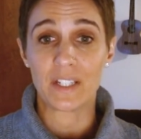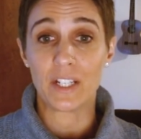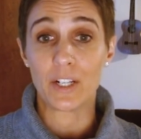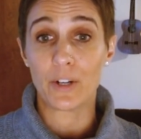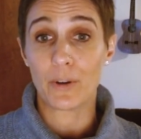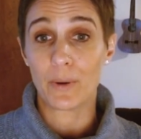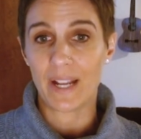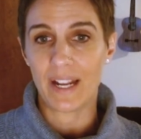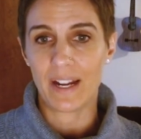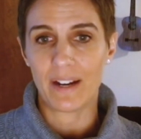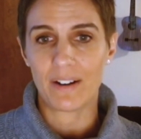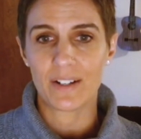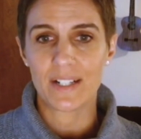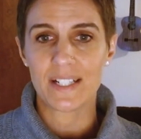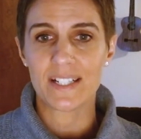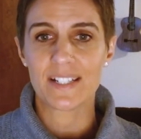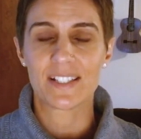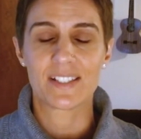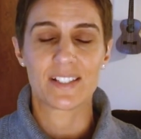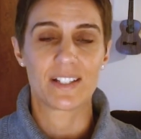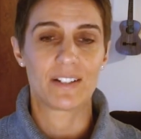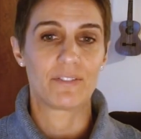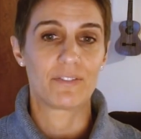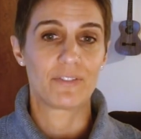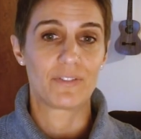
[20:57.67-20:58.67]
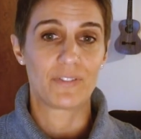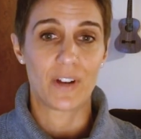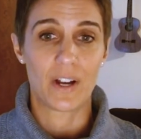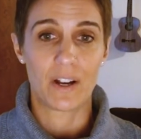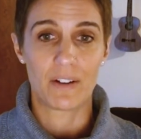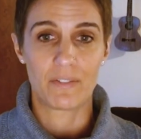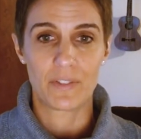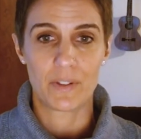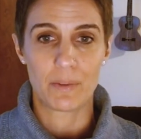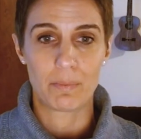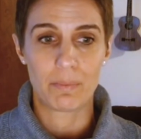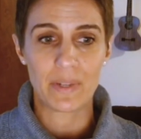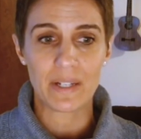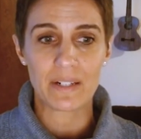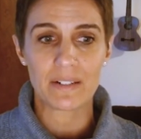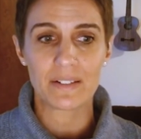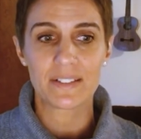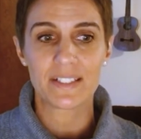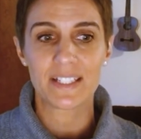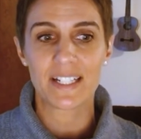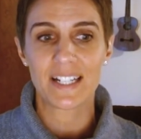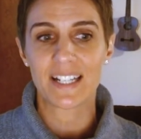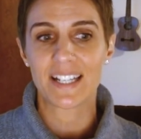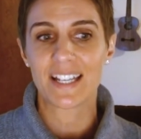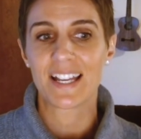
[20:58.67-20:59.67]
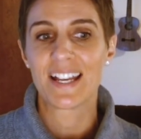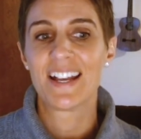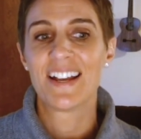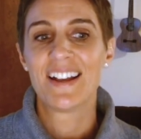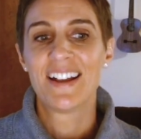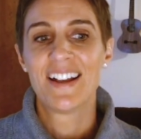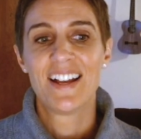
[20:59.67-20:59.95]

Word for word: you know areas of of the building